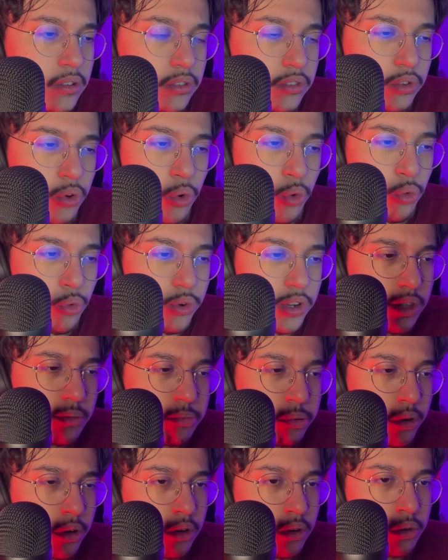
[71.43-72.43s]
The
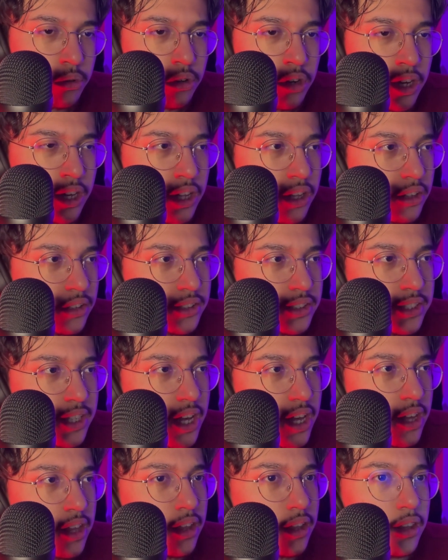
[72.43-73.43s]
Reaper? Who the hell is
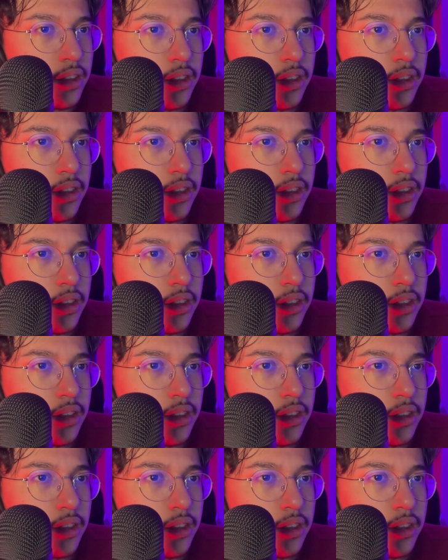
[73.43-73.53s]
that?